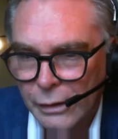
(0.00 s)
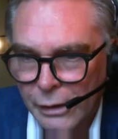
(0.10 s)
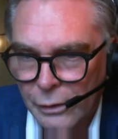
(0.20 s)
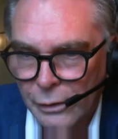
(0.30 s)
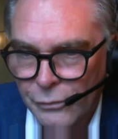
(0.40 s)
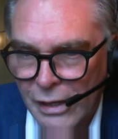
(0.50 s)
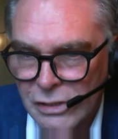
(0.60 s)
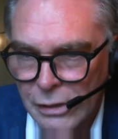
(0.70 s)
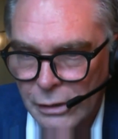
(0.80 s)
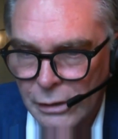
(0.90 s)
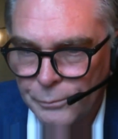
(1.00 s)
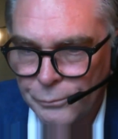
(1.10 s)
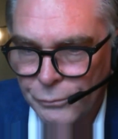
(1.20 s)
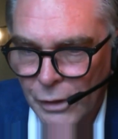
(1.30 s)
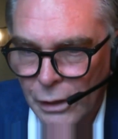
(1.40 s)
And if that's
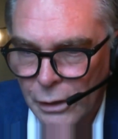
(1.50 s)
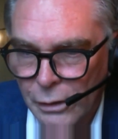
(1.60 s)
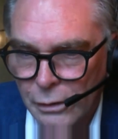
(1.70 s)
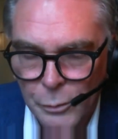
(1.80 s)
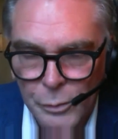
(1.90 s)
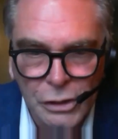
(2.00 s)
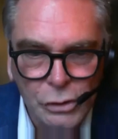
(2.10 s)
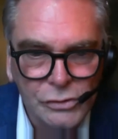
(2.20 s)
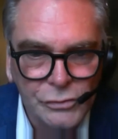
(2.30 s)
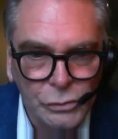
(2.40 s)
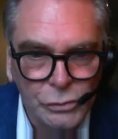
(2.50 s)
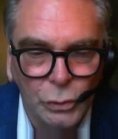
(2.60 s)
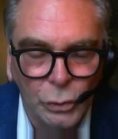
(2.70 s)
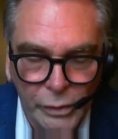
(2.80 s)
going to be a useful tool,